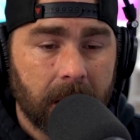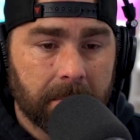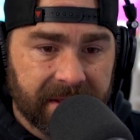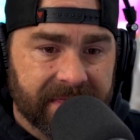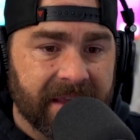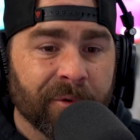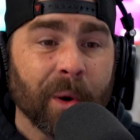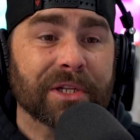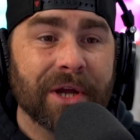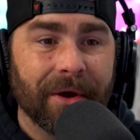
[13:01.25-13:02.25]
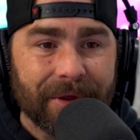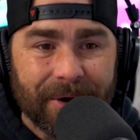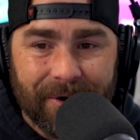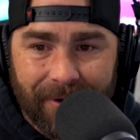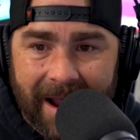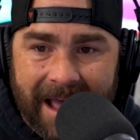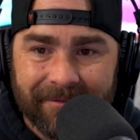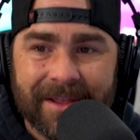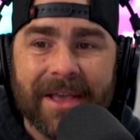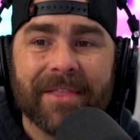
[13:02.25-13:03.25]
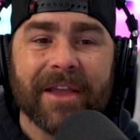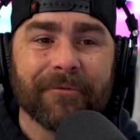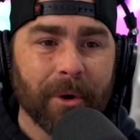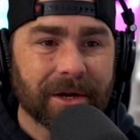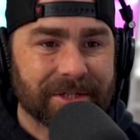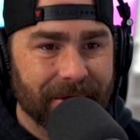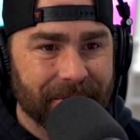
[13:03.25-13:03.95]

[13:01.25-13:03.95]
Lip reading: But they've worked on their craft. They've worked on